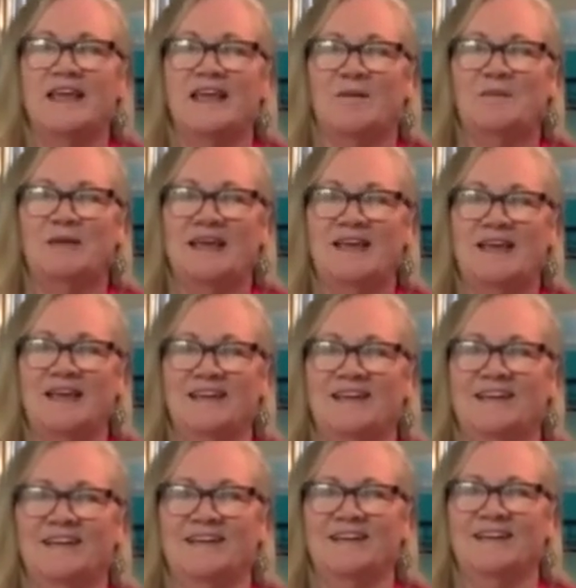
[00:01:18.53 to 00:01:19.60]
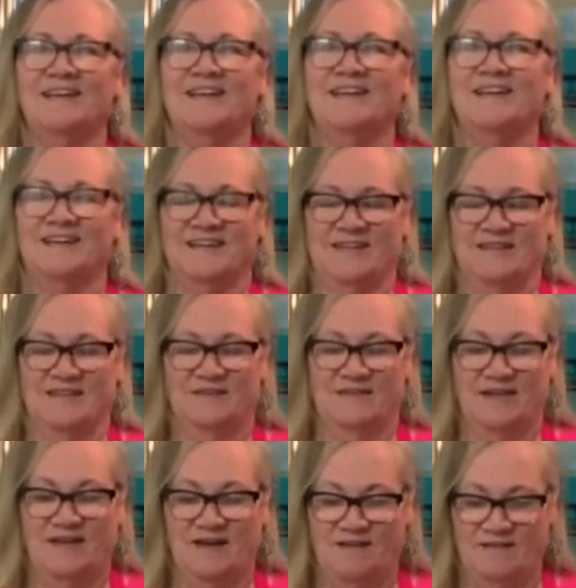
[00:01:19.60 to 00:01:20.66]
yummy. There
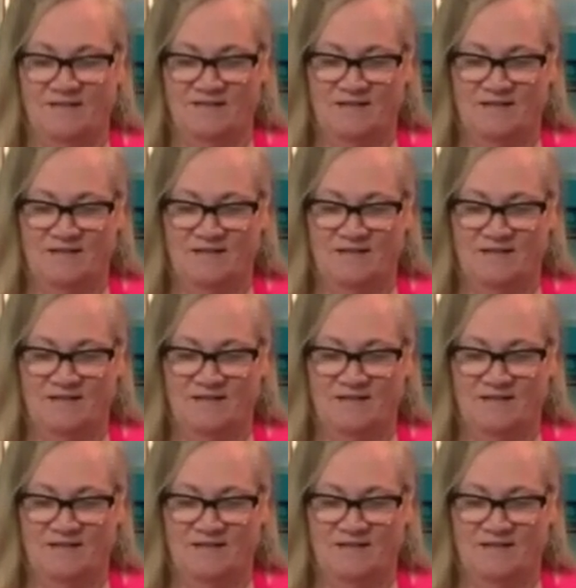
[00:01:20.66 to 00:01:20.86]
we go.